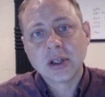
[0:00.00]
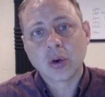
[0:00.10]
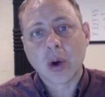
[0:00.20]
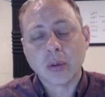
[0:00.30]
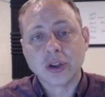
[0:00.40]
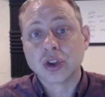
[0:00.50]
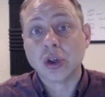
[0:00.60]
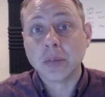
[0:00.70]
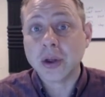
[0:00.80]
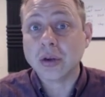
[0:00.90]
why we
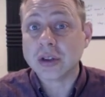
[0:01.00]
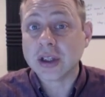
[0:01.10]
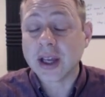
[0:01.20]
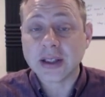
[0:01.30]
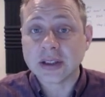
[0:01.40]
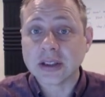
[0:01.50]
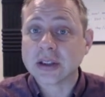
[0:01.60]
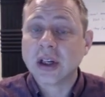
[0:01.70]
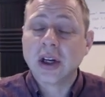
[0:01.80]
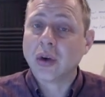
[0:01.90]
shouldn't be using
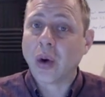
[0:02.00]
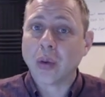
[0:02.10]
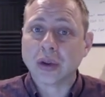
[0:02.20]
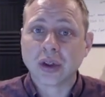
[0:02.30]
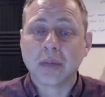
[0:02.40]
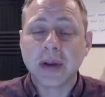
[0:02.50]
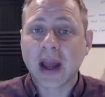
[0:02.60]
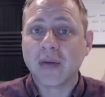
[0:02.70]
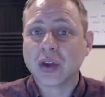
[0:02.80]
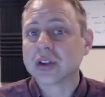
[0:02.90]
cases, why we shouldn't be
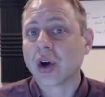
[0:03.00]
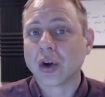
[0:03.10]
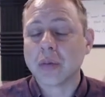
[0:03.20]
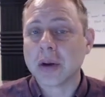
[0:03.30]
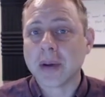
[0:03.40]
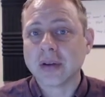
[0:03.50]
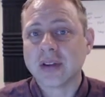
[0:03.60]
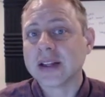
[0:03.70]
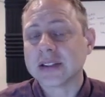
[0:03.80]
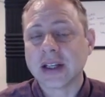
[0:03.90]
having this argument about
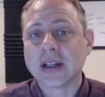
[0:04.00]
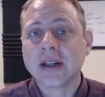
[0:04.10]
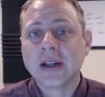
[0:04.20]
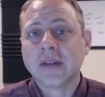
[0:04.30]
testing.